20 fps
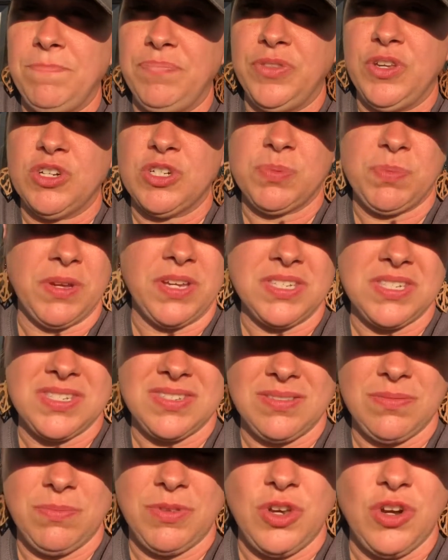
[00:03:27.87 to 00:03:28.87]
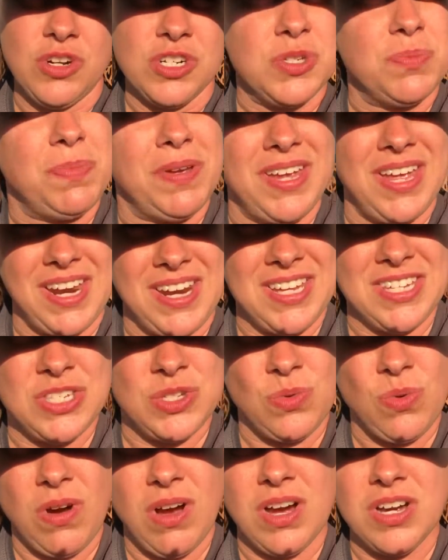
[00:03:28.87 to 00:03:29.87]
your spaghetti
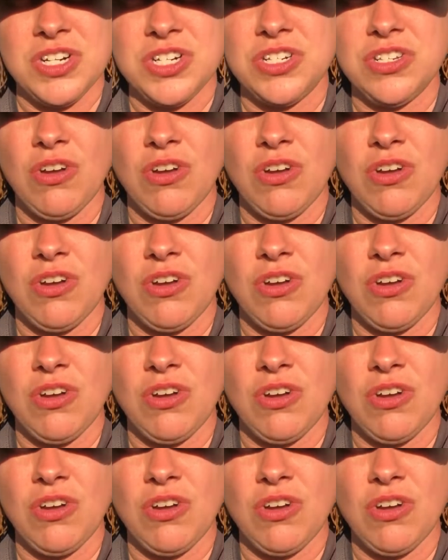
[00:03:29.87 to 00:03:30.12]
squash,